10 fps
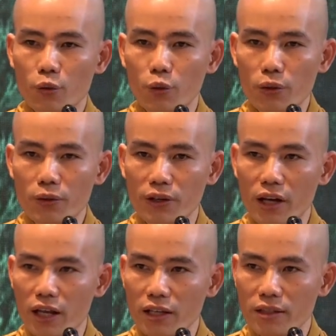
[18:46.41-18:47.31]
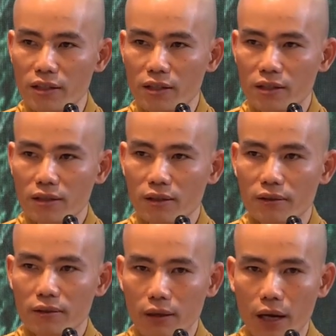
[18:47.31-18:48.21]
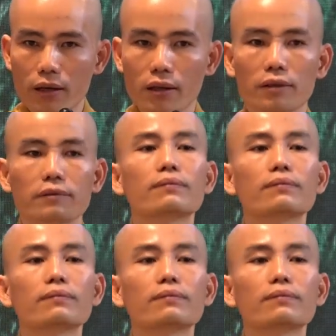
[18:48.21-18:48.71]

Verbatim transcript: will create anger.